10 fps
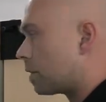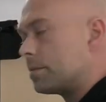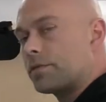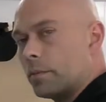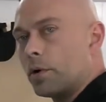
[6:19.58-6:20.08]

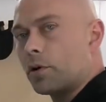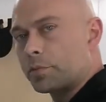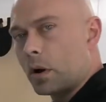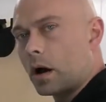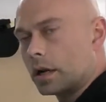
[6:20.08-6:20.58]
from both
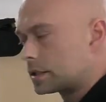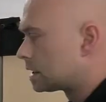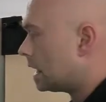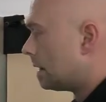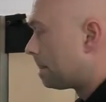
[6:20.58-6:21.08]

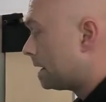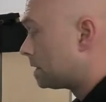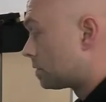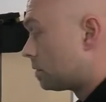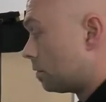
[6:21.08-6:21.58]
products is